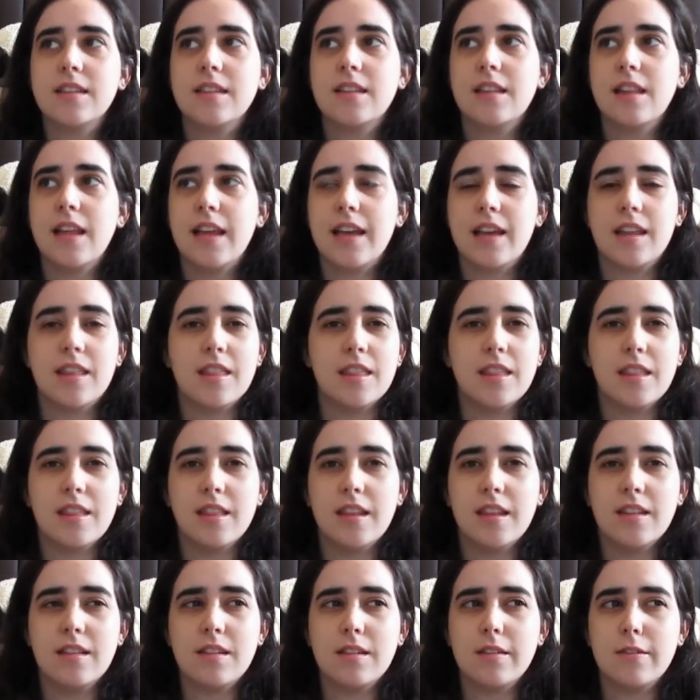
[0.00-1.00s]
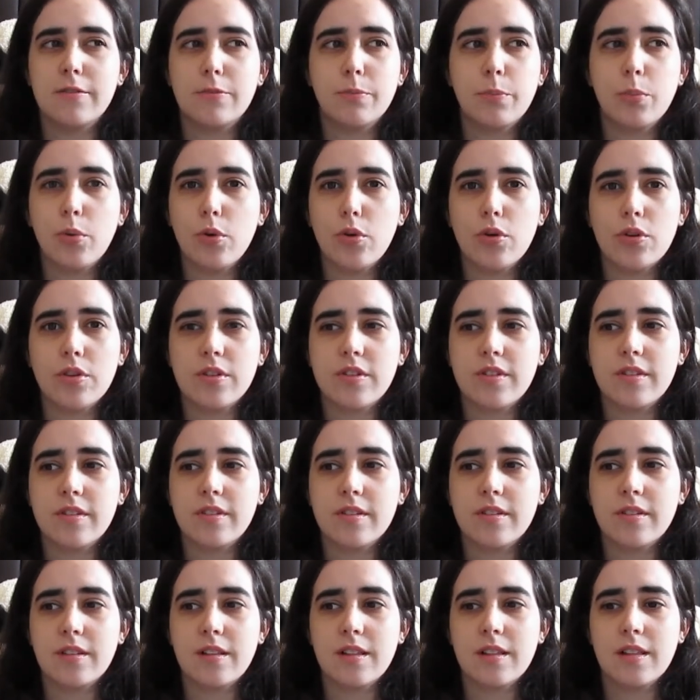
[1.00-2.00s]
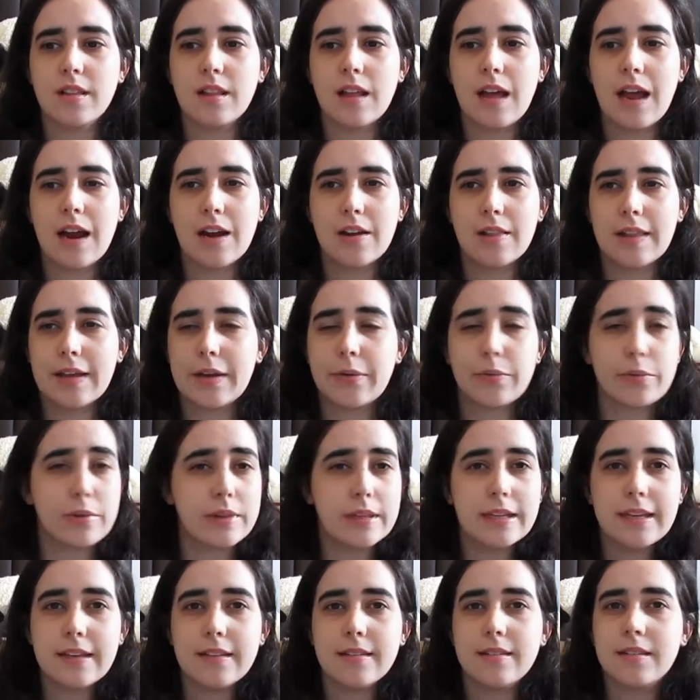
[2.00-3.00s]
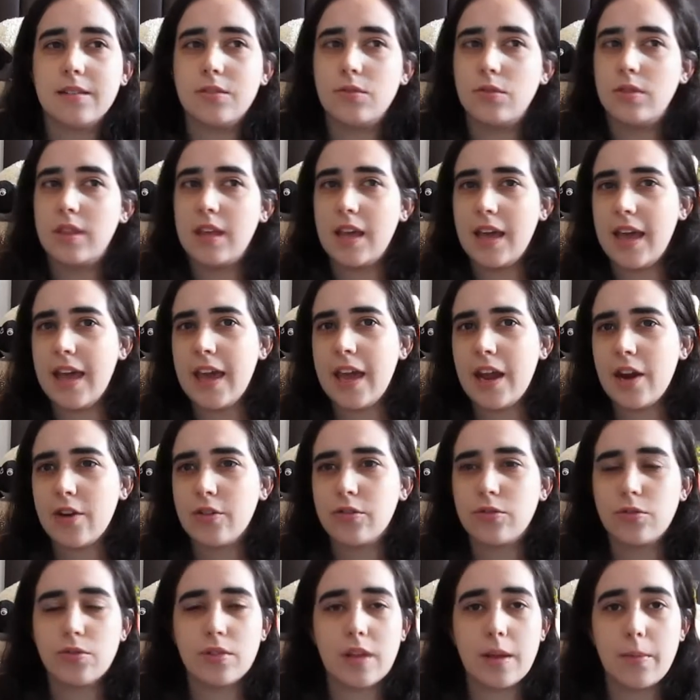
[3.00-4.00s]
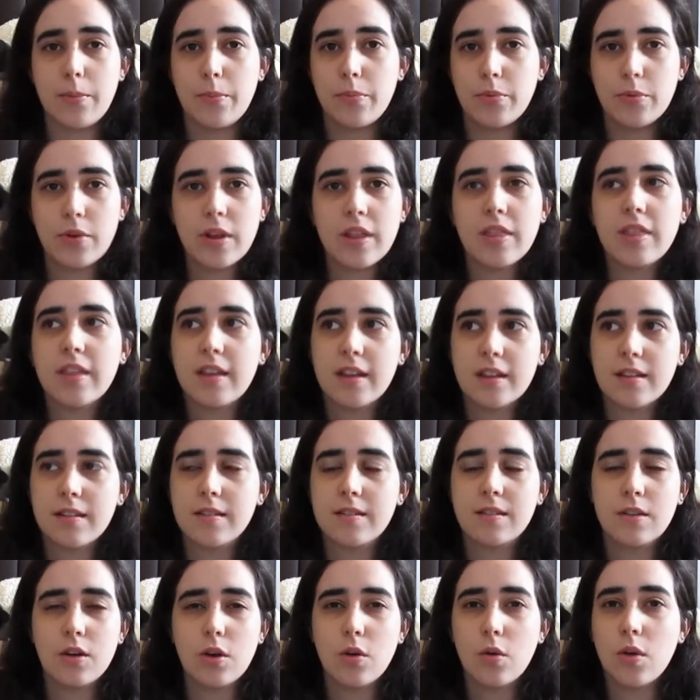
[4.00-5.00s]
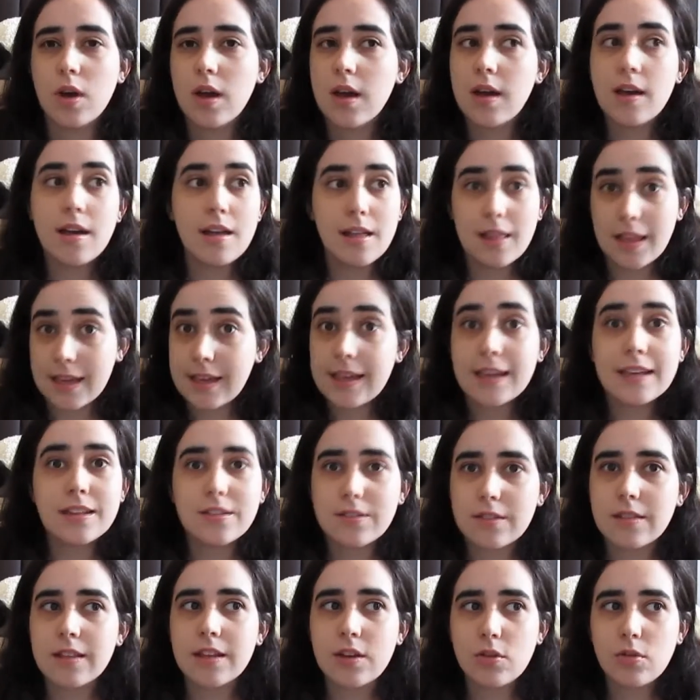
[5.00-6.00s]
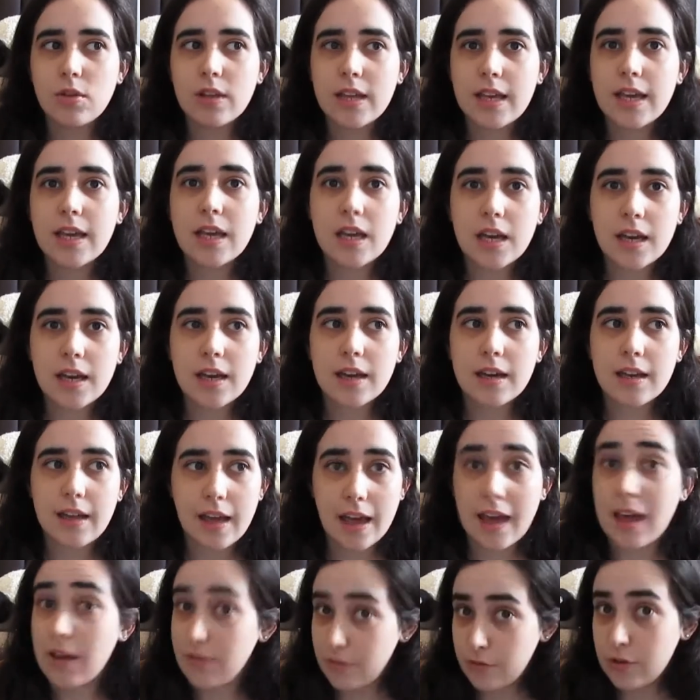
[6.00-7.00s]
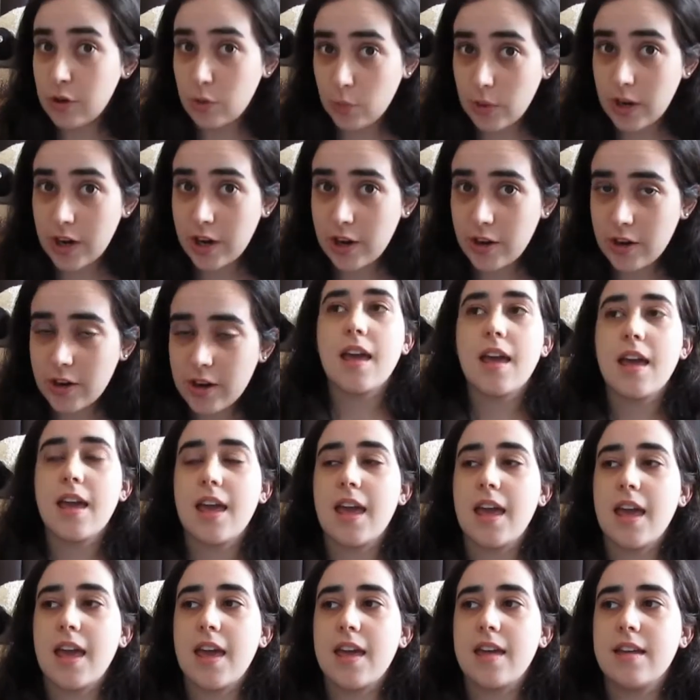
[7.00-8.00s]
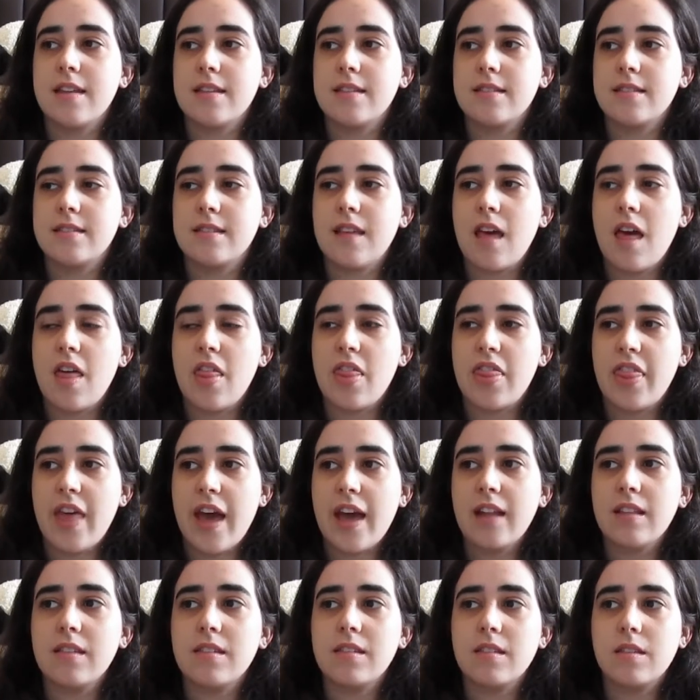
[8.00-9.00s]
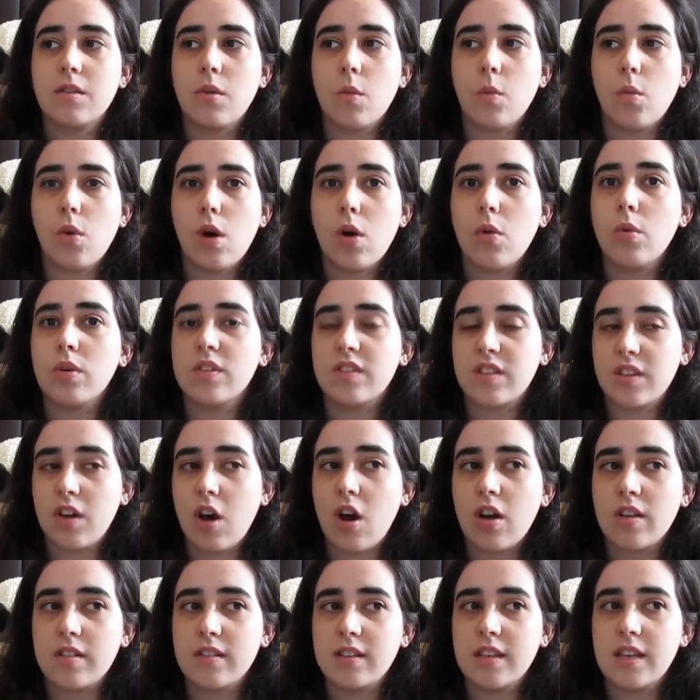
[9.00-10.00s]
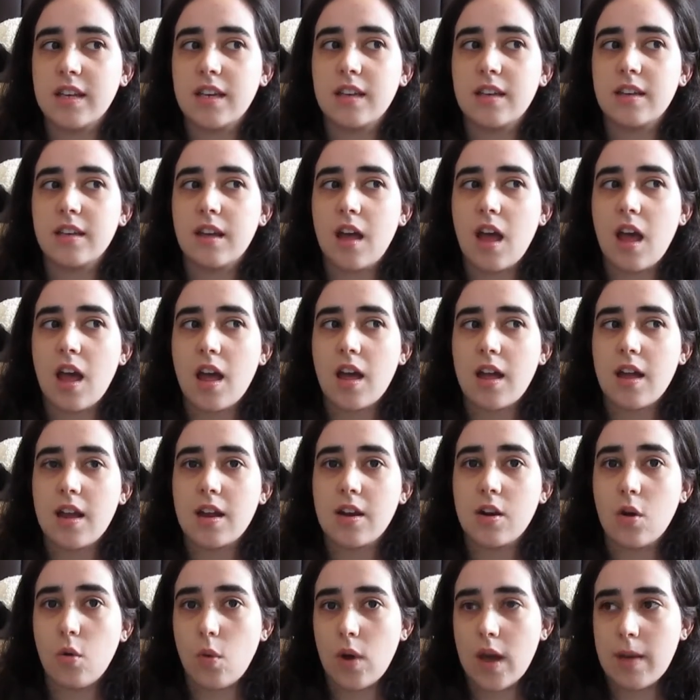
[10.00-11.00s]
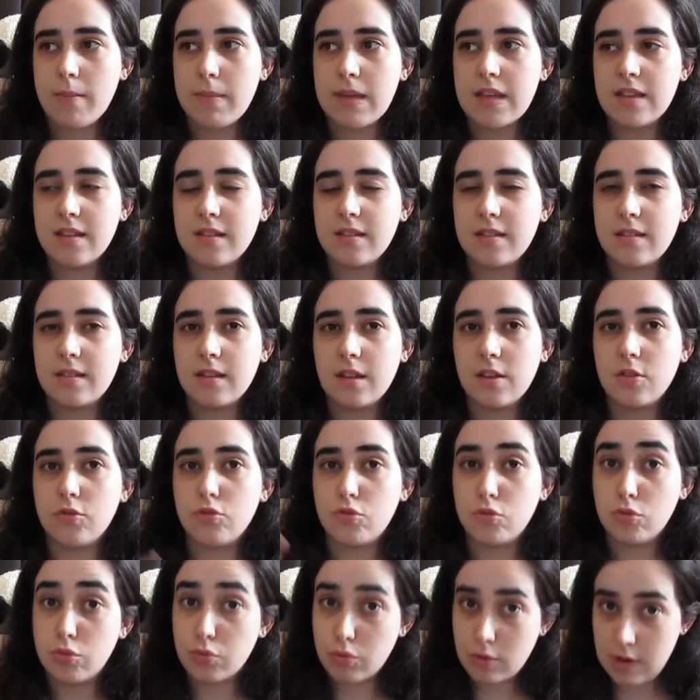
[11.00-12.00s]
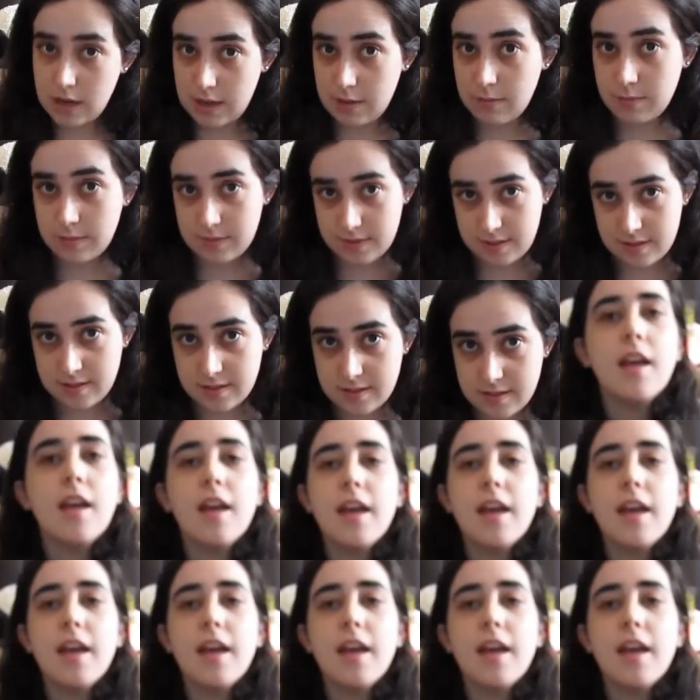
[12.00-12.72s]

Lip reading: Like its spores are like released into the air, so they breathe it. So like it's literally everywhere, and that's what was causing Noemi's dreams.